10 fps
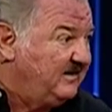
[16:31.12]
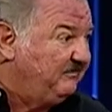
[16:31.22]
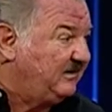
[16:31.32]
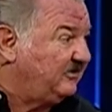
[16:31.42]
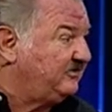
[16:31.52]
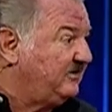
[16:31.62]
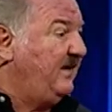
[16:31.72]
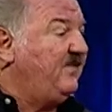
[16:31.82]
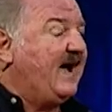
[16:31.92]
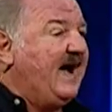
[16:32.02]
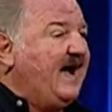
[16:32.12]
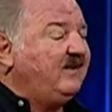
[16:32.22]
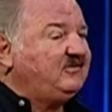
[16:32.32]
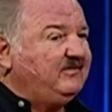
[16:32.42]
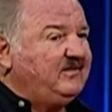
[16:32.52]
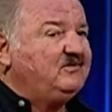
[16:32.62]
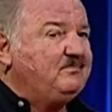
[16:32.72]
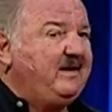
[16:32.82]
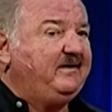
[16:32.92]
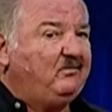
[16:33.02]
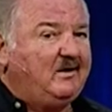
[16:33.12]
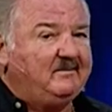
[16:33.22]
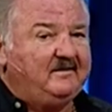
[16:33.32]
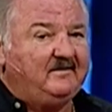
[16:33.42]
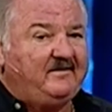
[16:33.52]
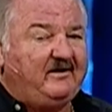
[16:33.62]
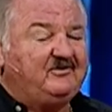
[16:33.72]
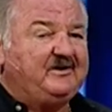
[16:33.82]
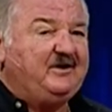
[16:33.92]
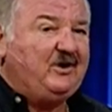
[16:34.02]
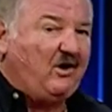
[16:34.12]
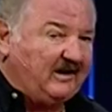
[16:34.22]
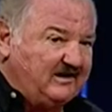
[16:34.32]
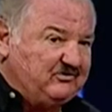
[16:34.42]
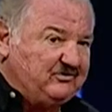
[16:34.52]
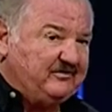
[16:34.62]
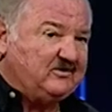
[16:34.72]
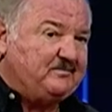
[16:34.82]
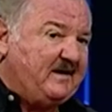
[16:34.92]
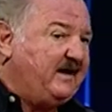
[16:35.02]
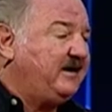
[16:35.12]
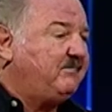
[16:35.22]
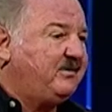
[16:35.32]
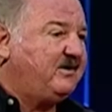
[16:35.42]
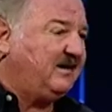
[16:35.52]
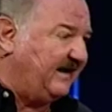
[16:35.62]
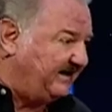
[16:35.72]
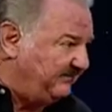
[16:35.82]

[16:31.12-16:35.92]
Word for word: because in the hearts of these men and women, there is a knowledge that's beginning to percolate